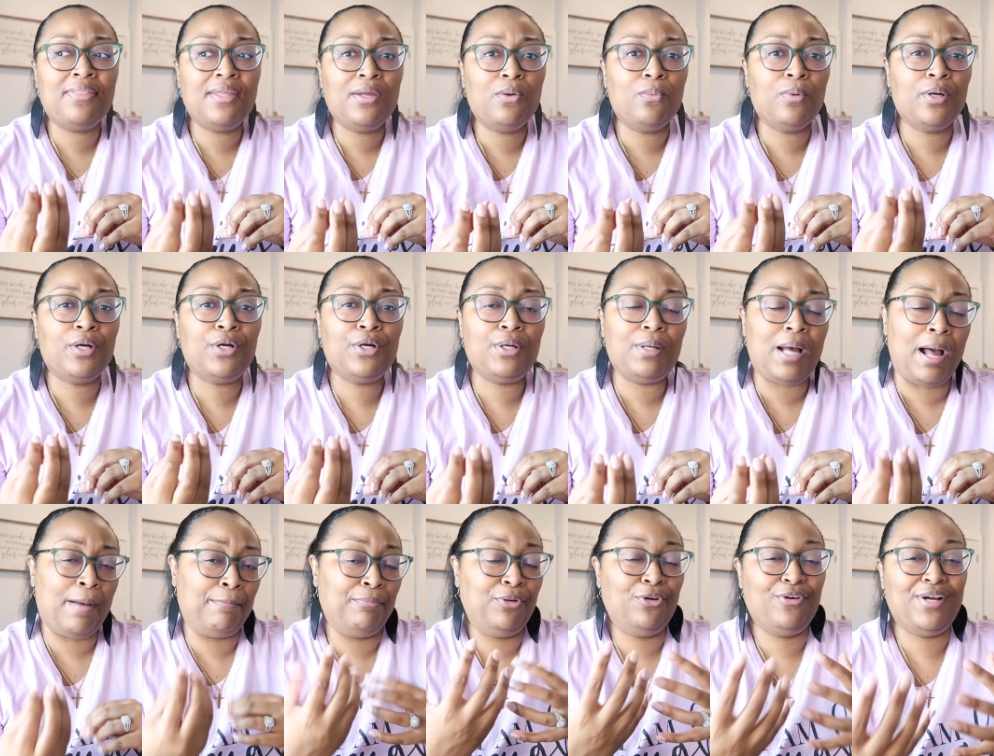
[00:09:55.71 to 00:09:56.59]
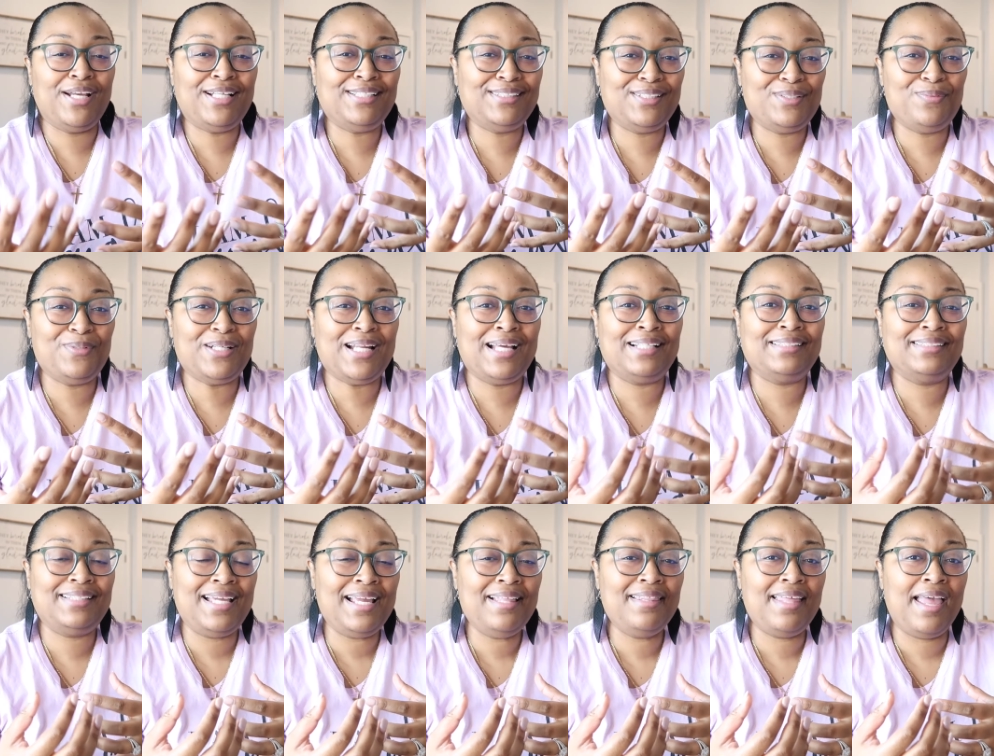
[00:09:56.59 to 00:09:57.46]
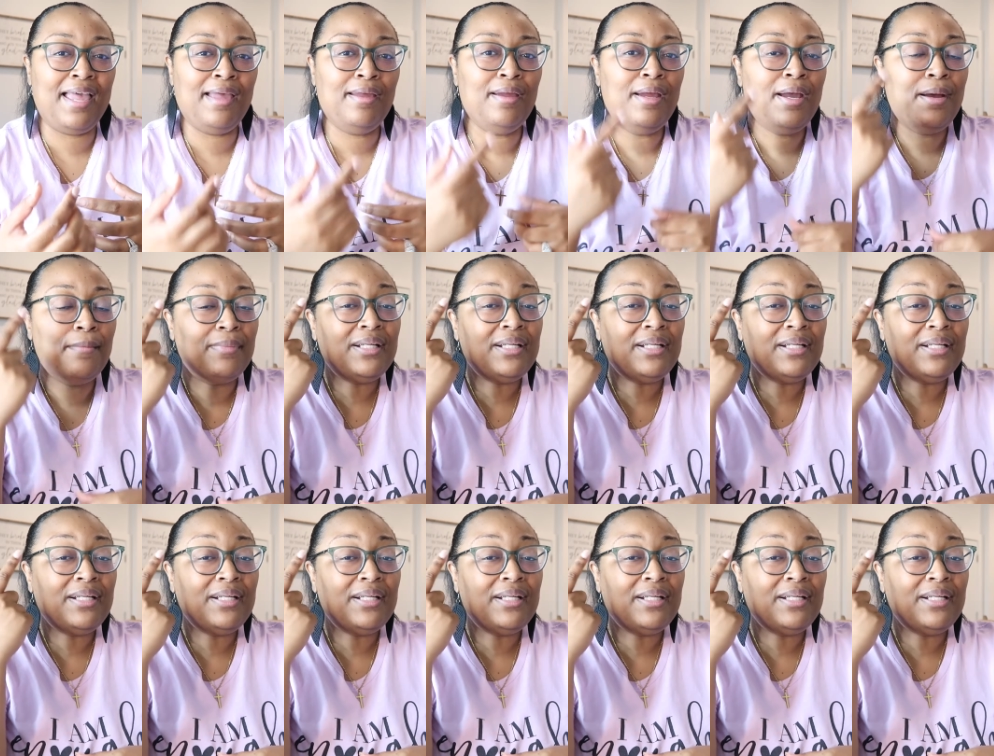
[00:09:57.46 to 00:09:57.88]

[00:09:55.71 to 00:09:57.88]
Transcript: think we're I'm crazy when I say that,